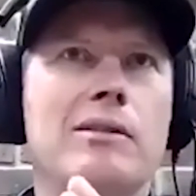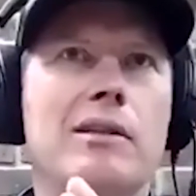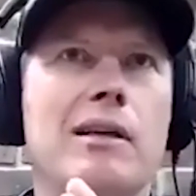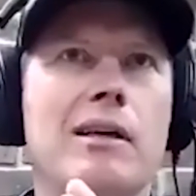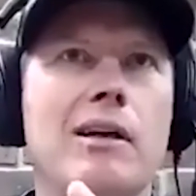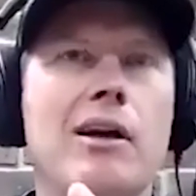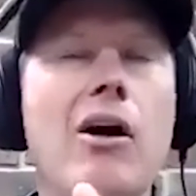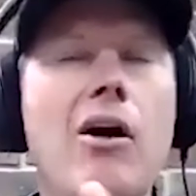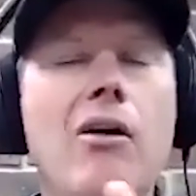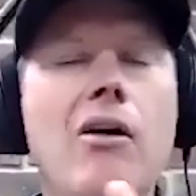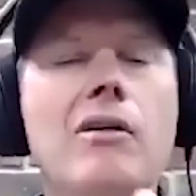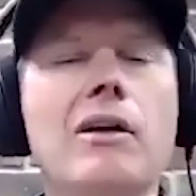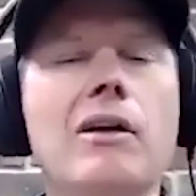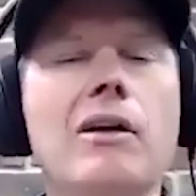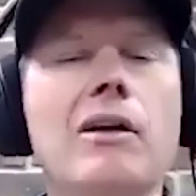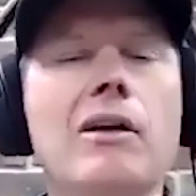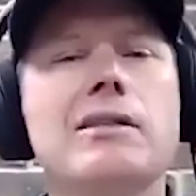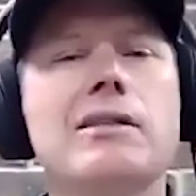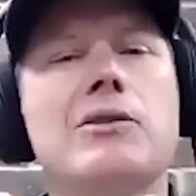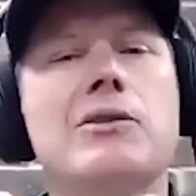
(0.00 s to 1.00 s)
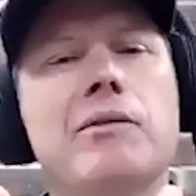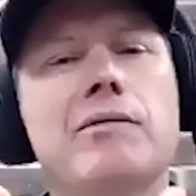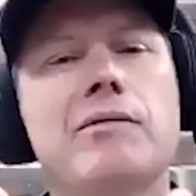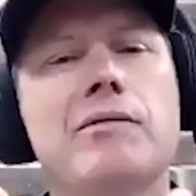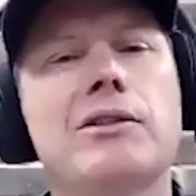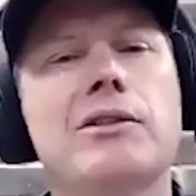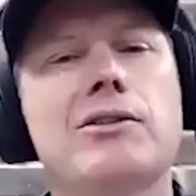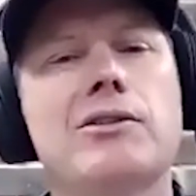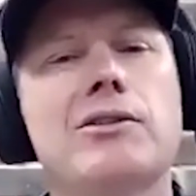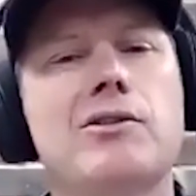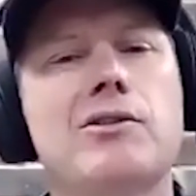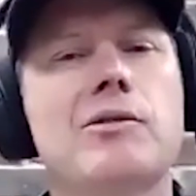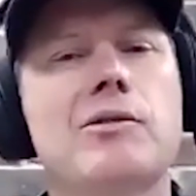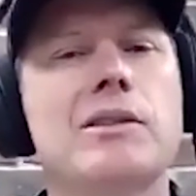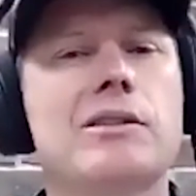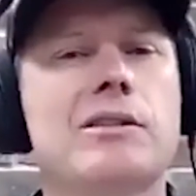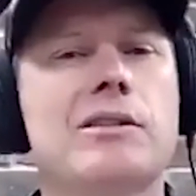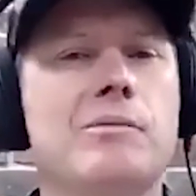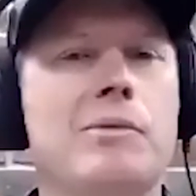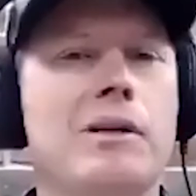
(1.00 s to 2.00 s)
They're like, oh, that's equivalent to,
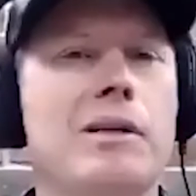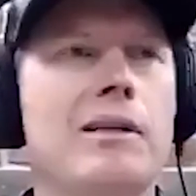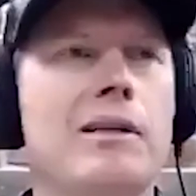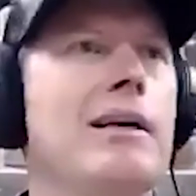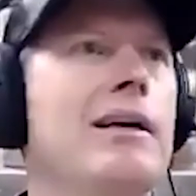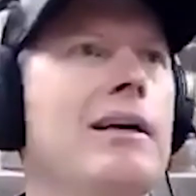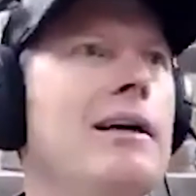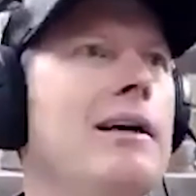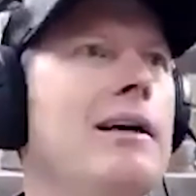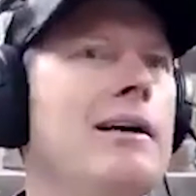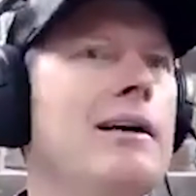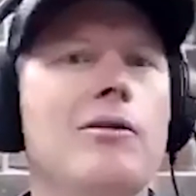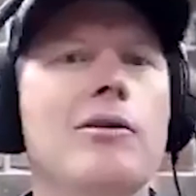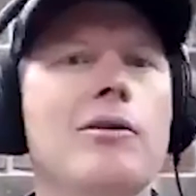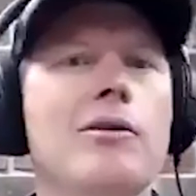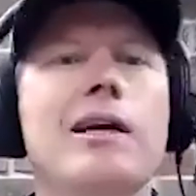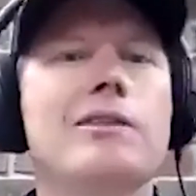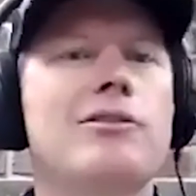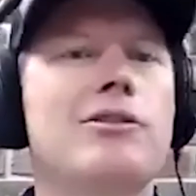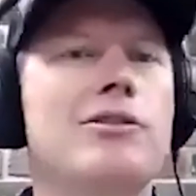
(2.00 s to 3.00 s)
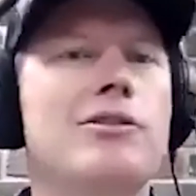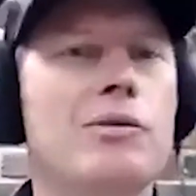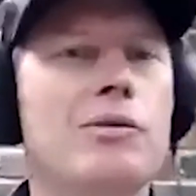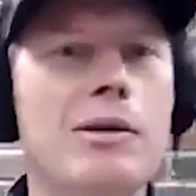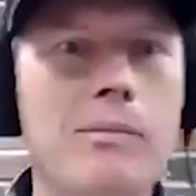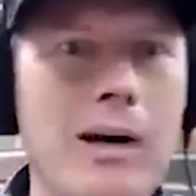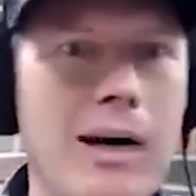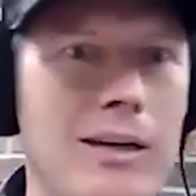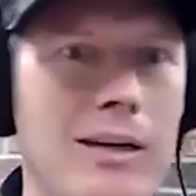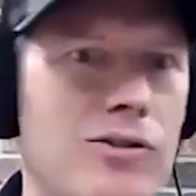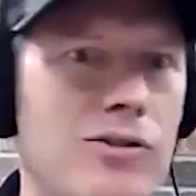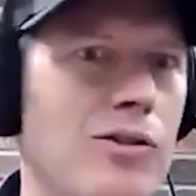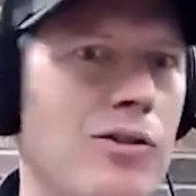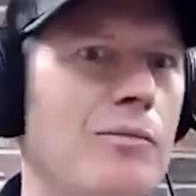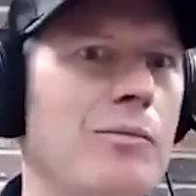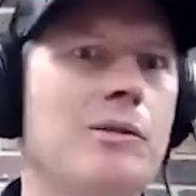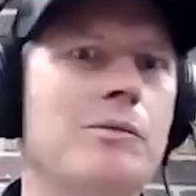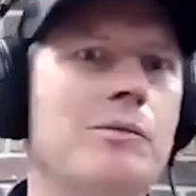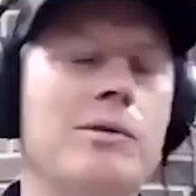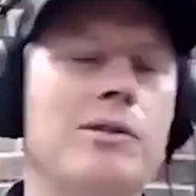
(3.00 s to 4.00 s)
because it's been, it's 3 months, so it
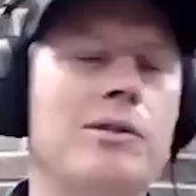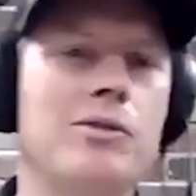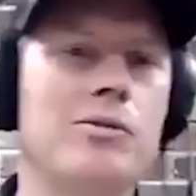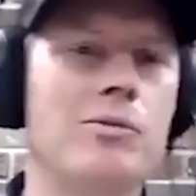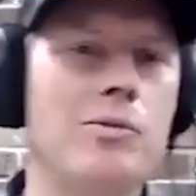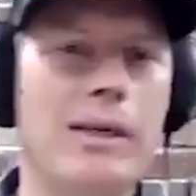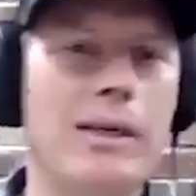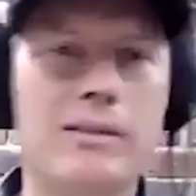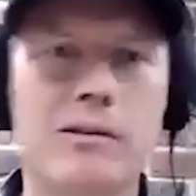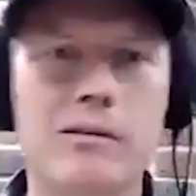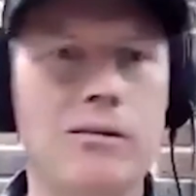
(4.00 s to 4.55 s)
must be 2 weeks.